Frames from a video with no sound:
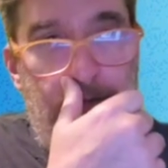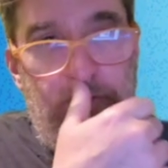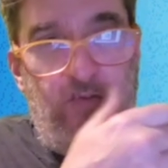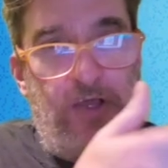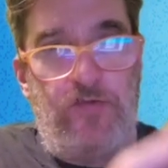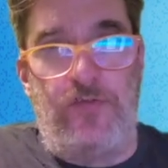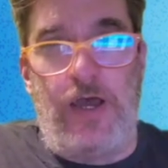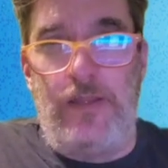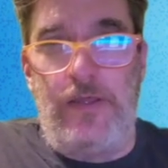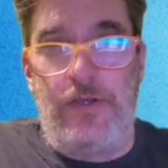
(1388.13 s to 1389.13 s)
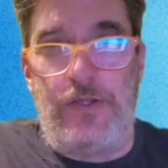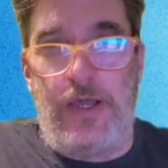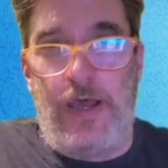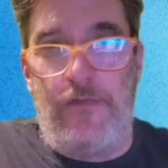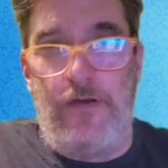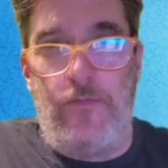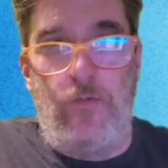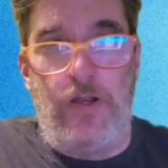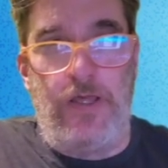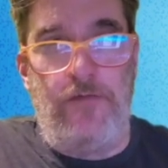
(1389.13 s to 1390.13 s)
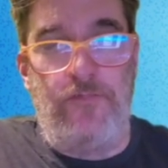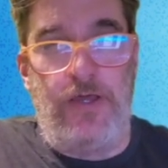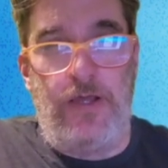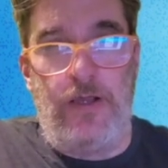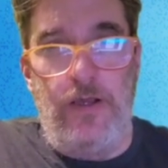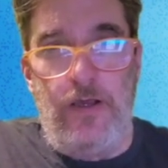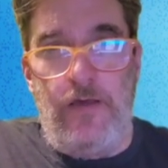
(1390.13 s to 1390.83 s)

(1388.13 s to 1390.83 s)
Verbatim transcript: It was just like a side dish they had there one evening.